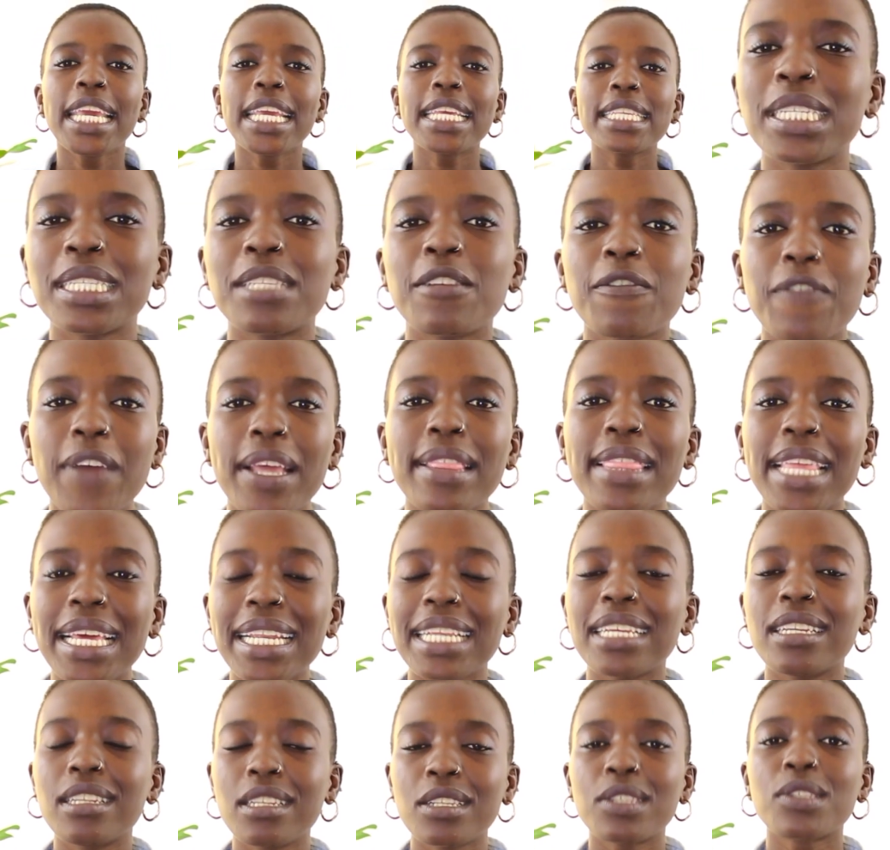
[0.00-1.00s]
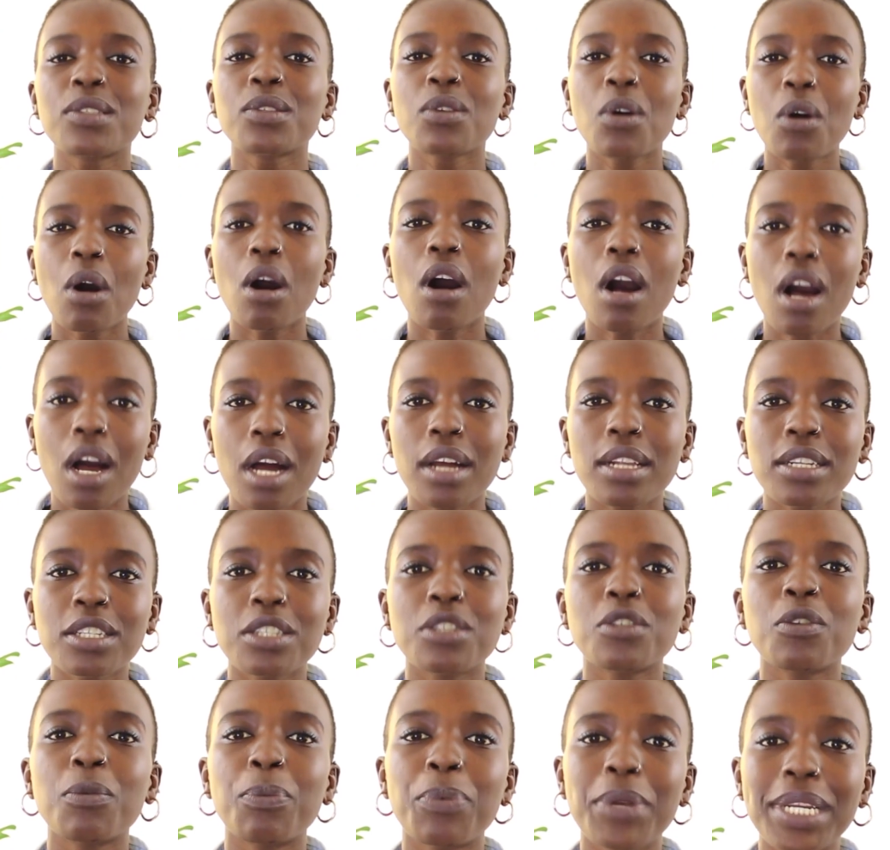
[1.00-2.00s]
is the fact that it is so hard
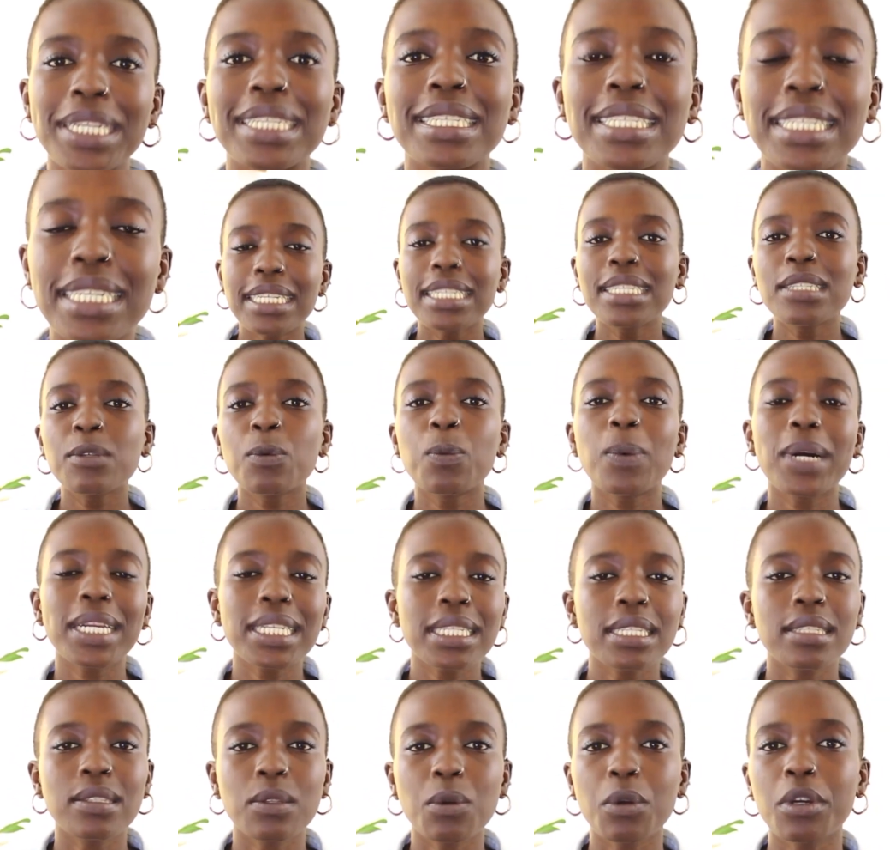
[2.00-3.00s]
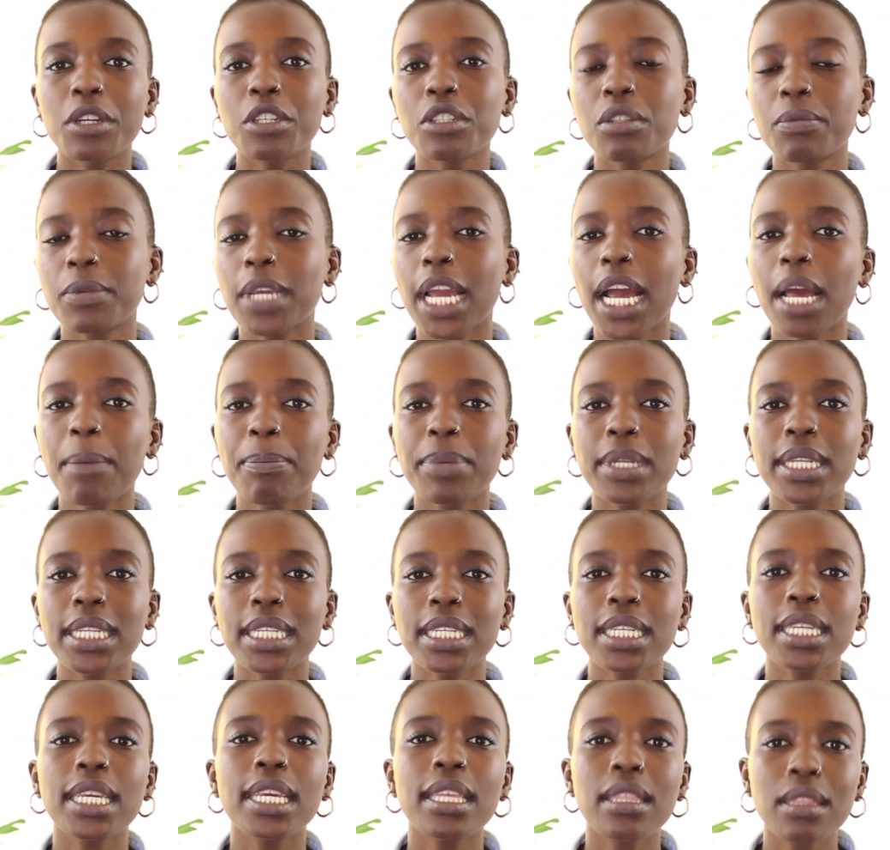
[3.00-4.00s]
to predict what is going to be
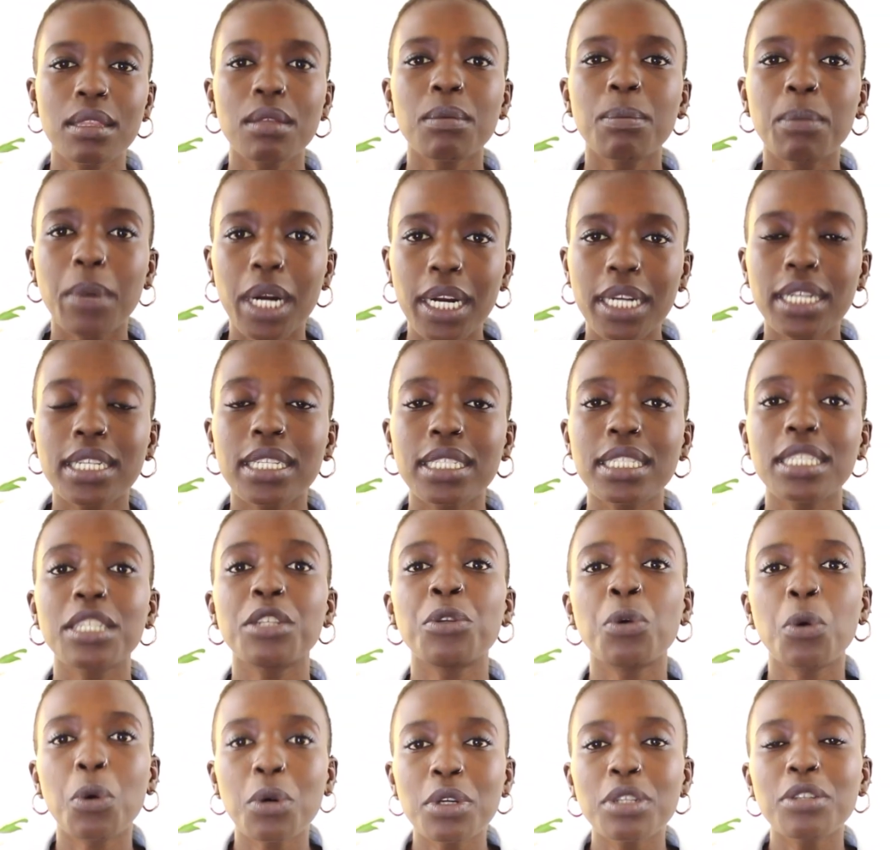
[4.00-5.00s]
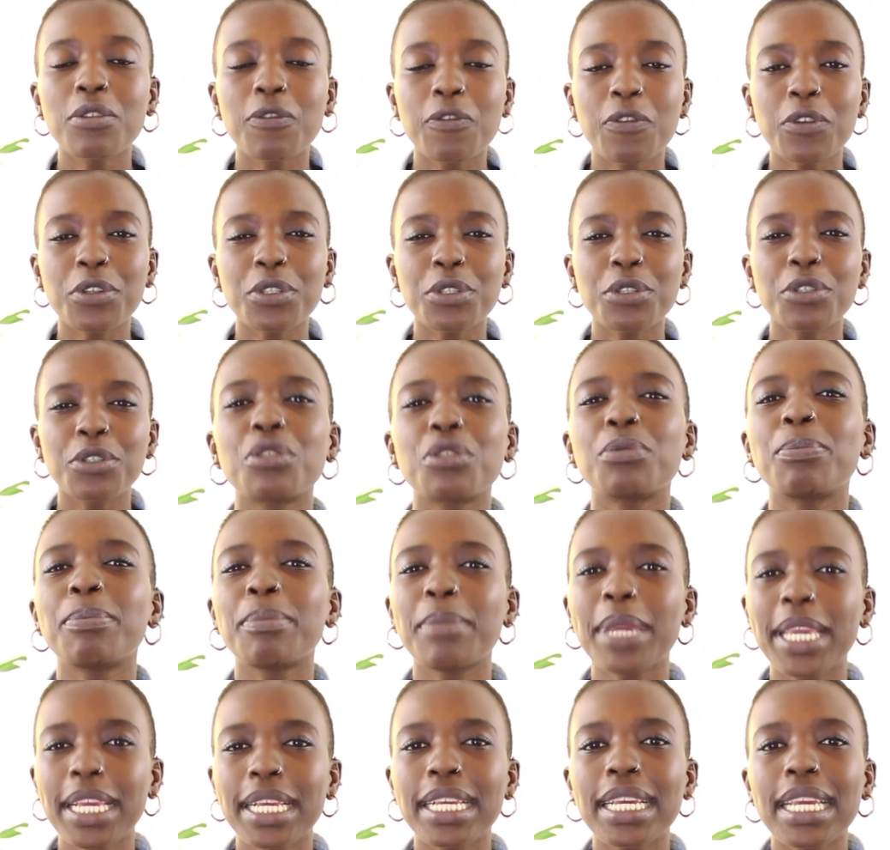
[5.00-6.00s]
happening in the market in order for
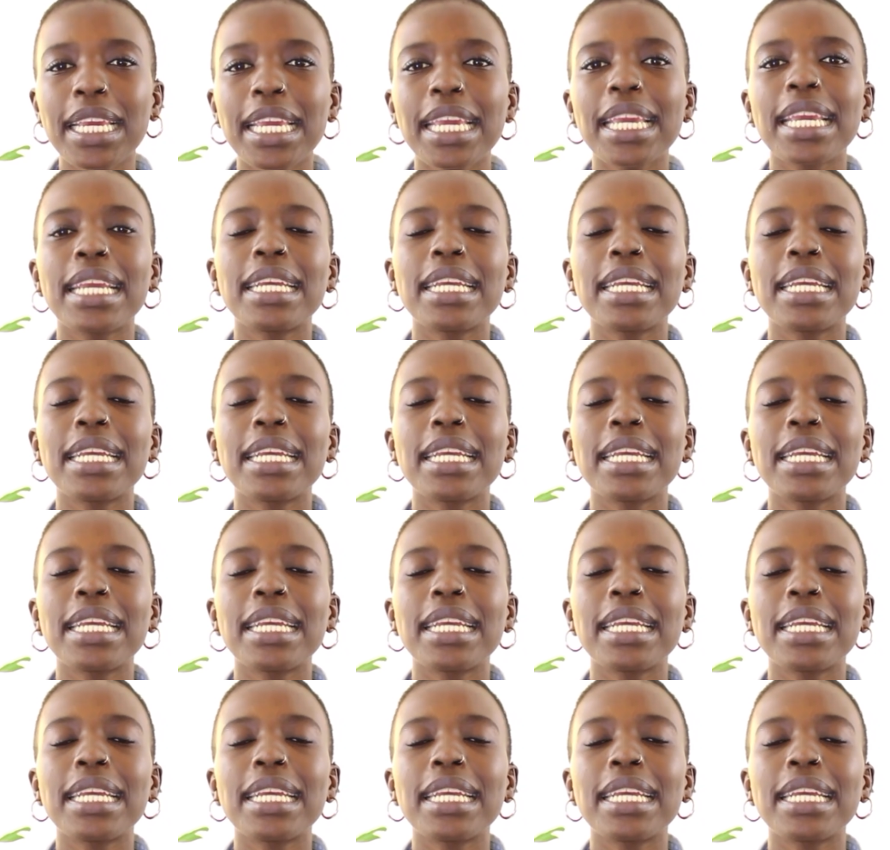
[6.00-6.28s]
to make